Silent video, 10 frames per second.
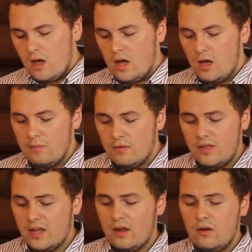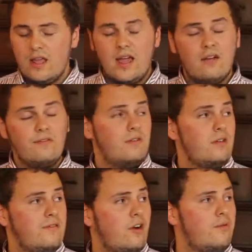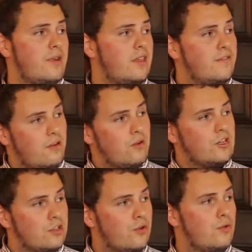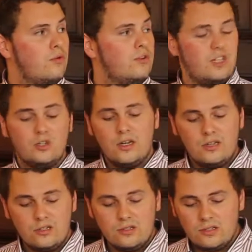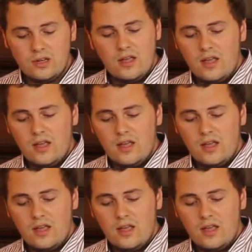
They can only have involvement in the following 2 situations.